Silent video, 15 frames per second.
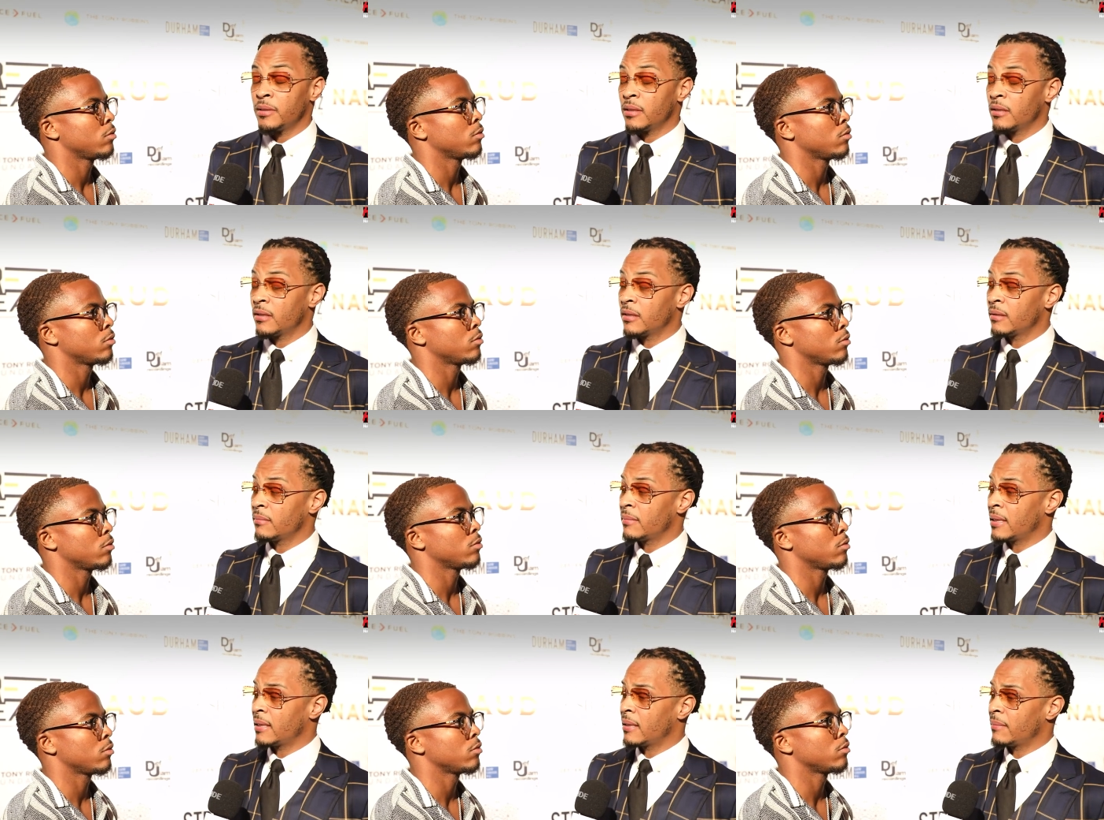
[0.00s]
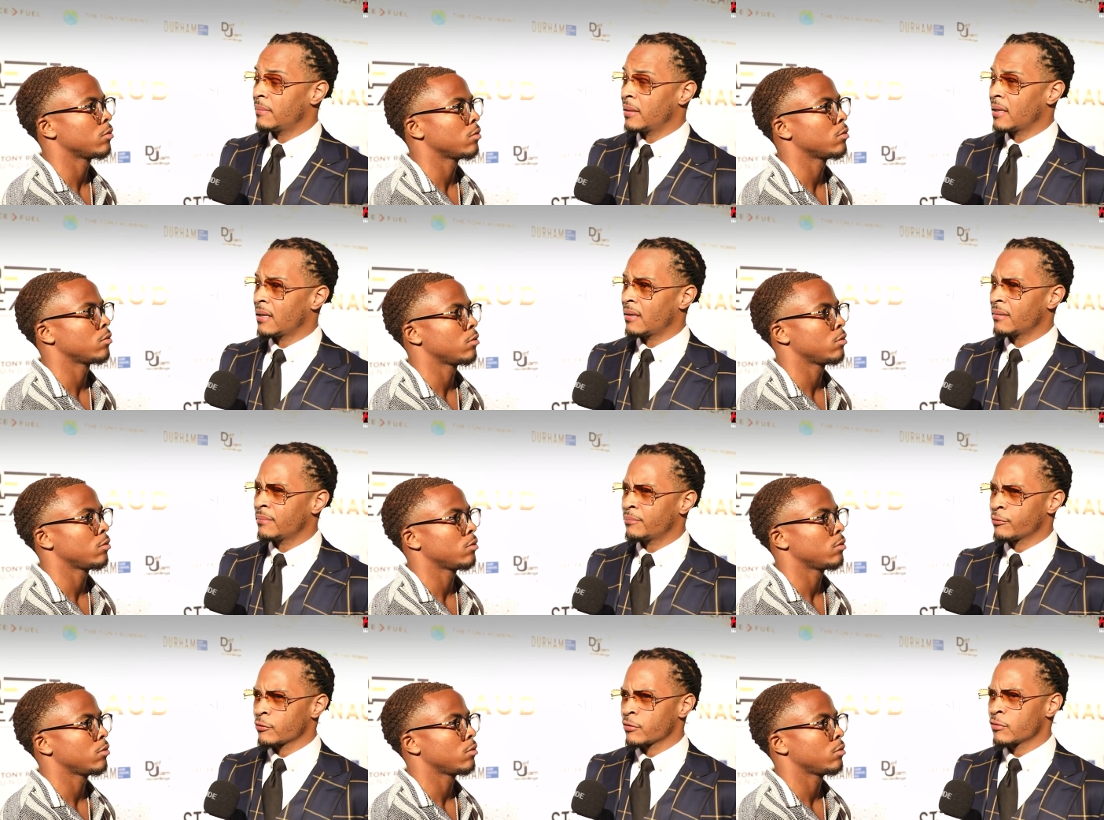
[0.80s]
Speaker 1: beyond my
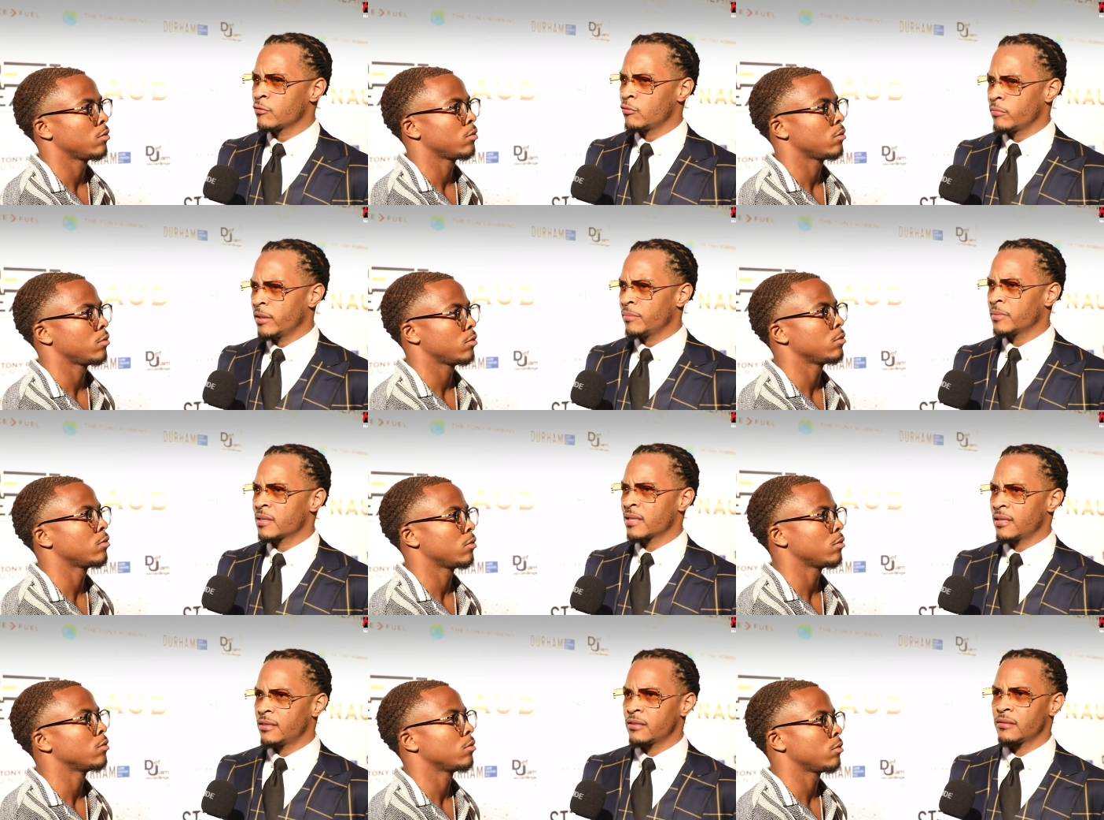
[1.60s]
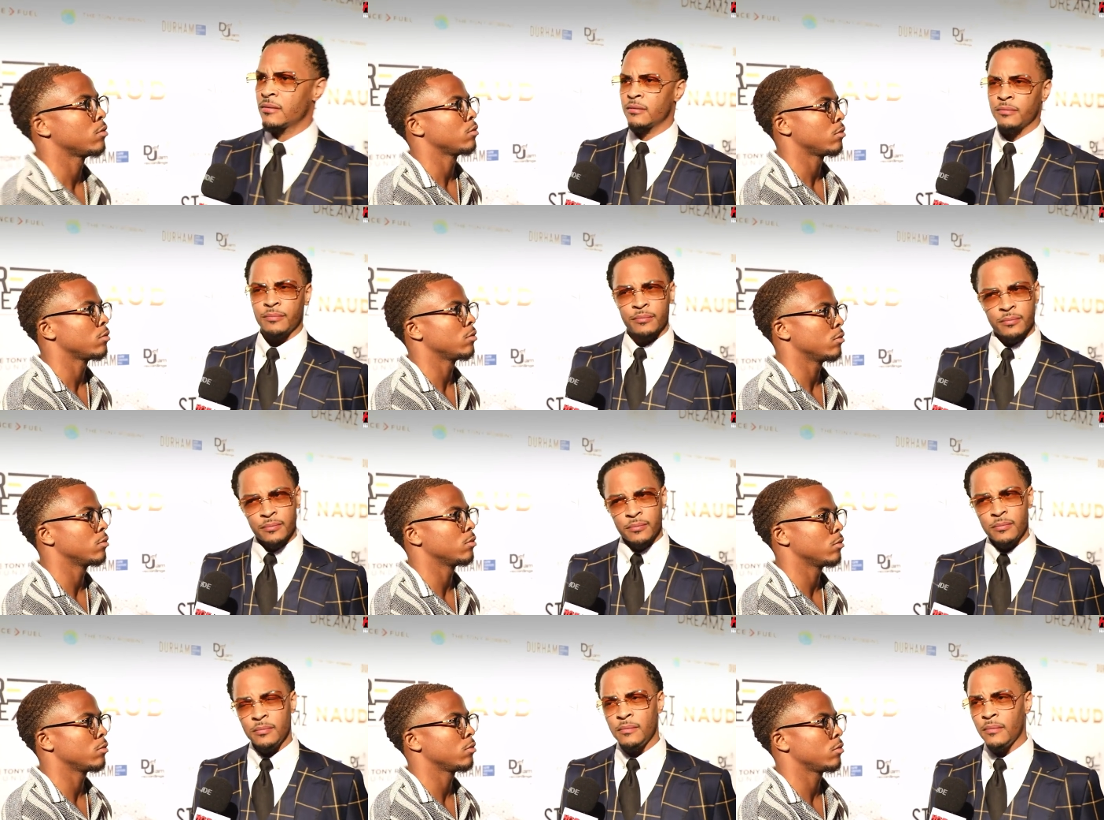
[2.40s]
presumed limitations,
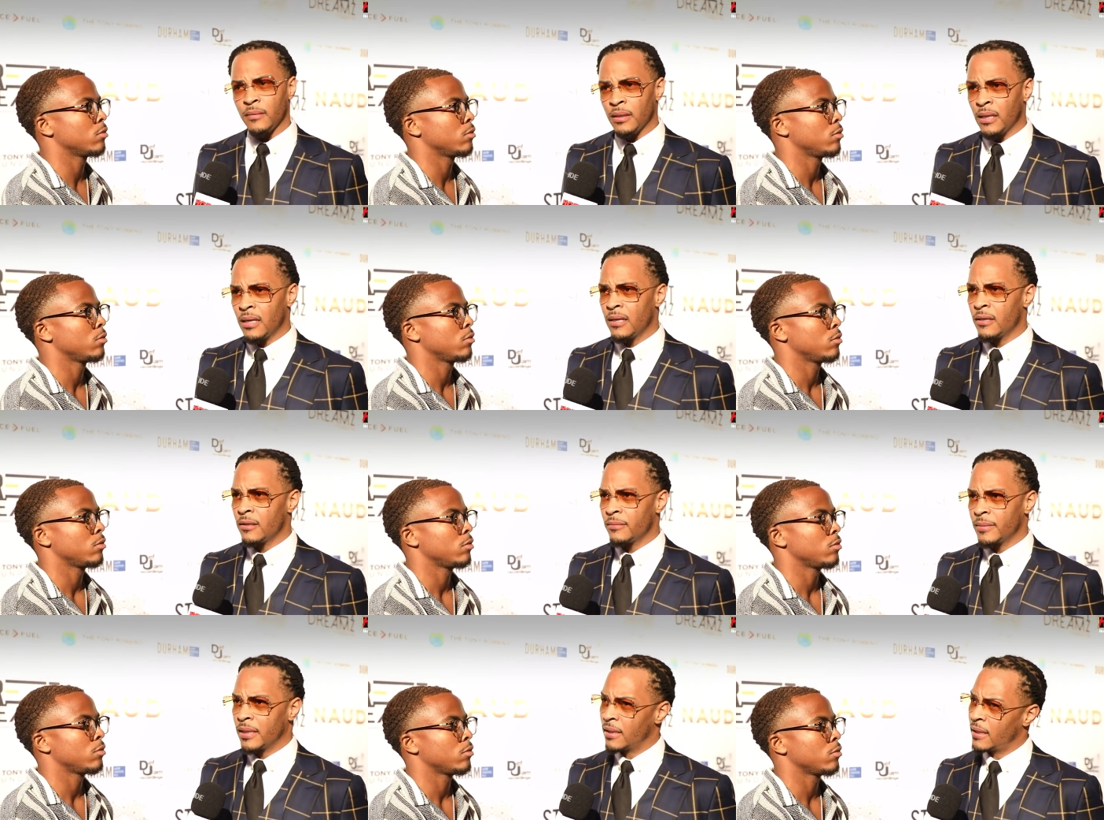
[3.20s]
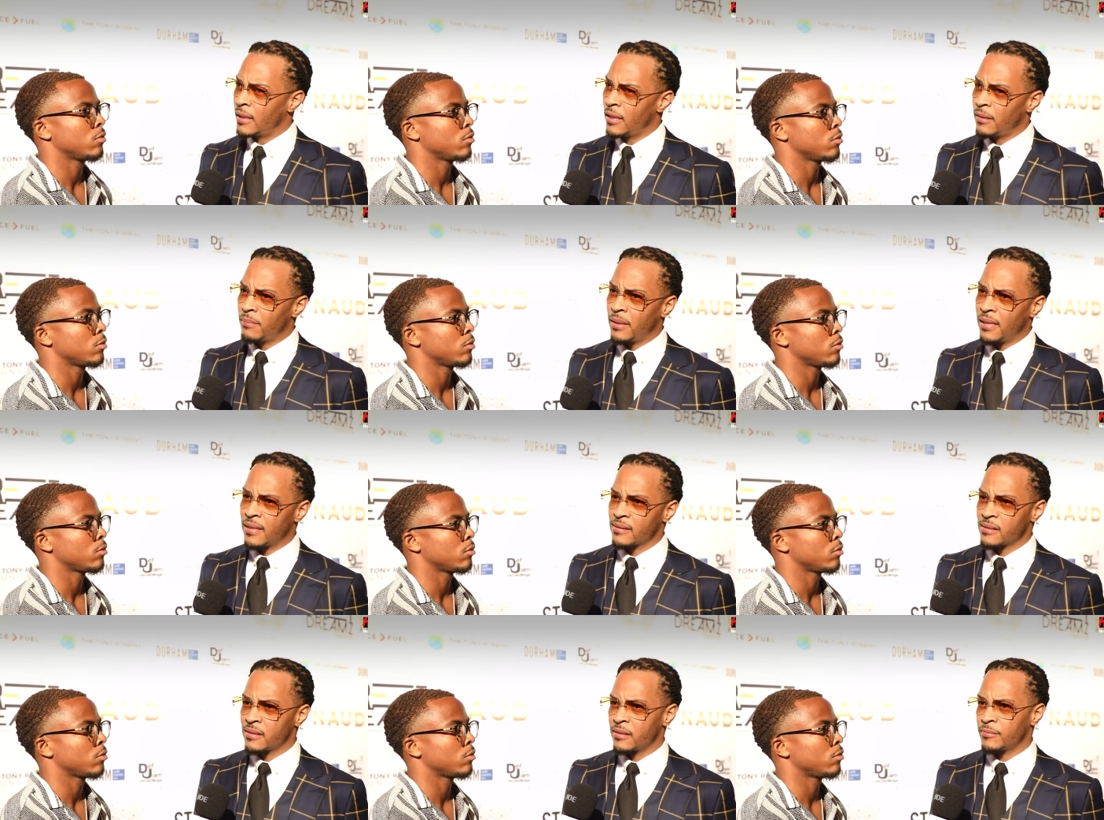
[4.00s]
and led by
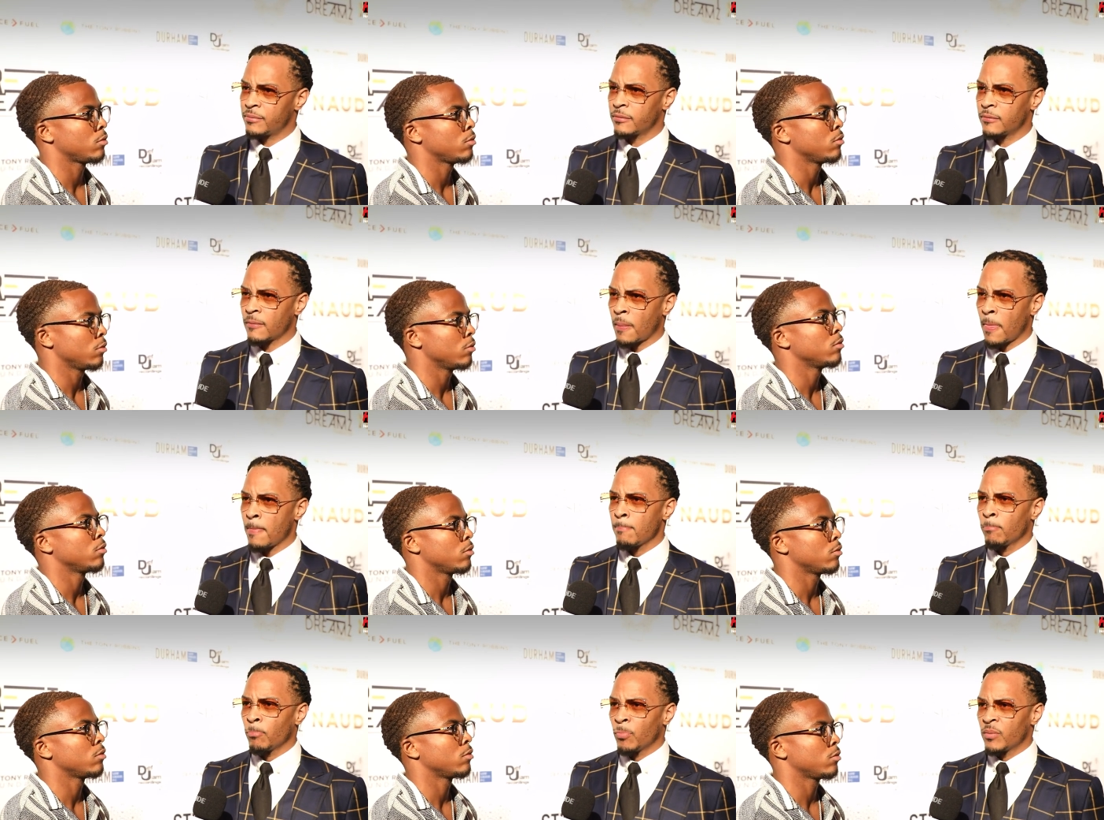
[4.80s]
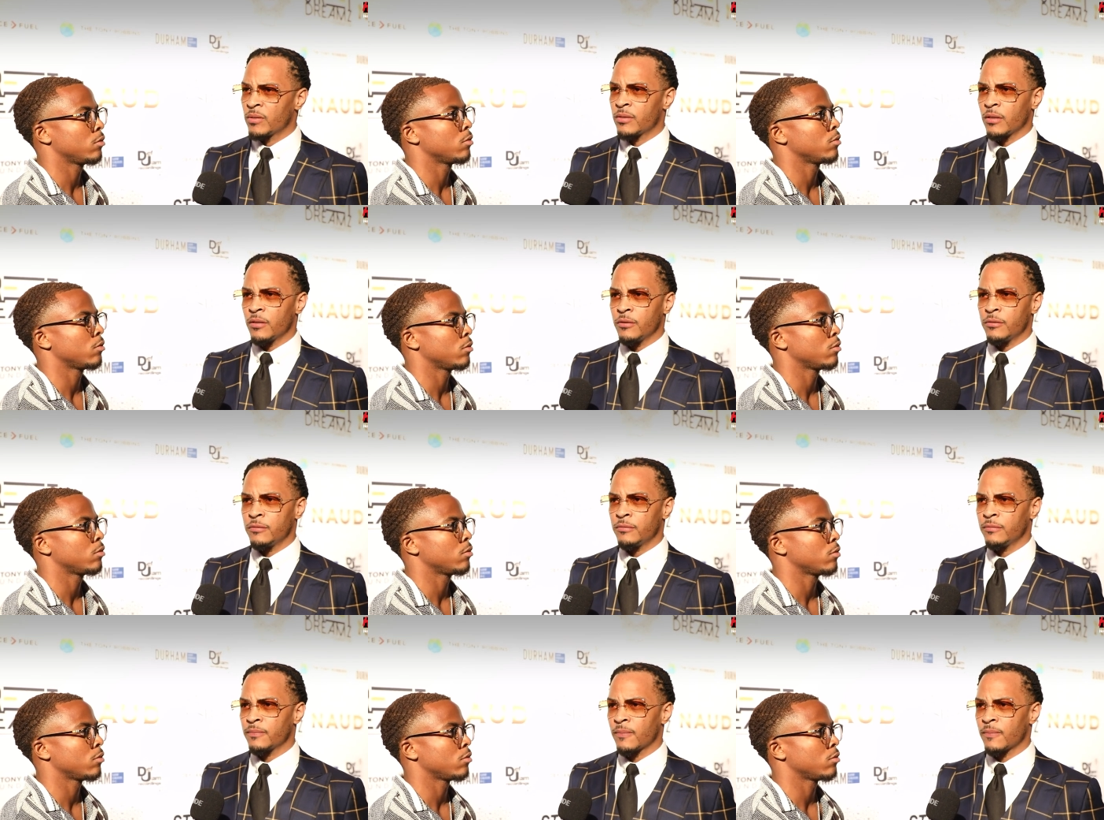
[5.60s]
example. So